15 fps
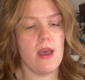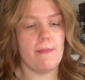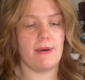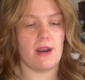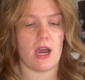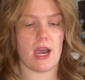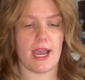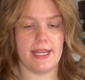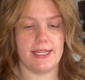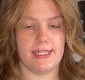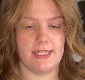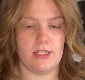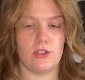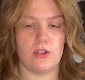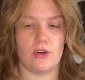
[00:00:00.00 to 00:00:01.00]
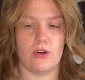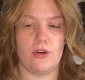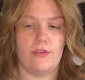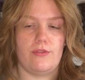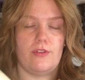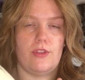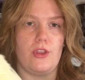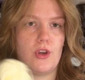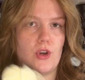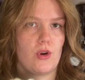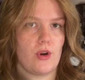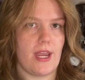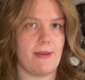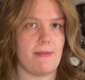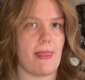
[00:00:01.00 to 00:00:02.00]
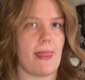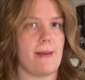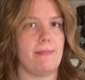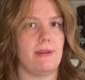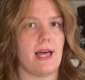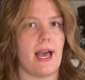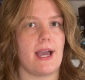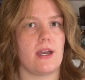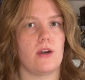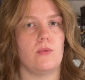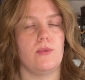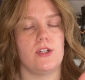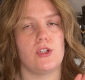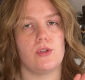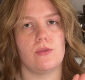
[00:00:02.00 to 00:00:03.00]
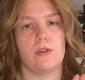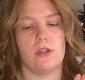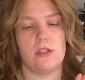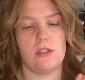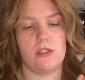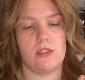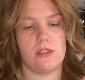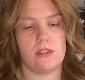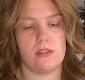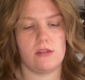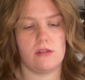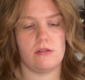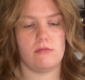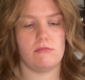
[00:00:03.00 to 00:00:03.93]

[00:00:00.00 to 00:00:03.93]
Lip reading: But I did go for the cream and the black, which was,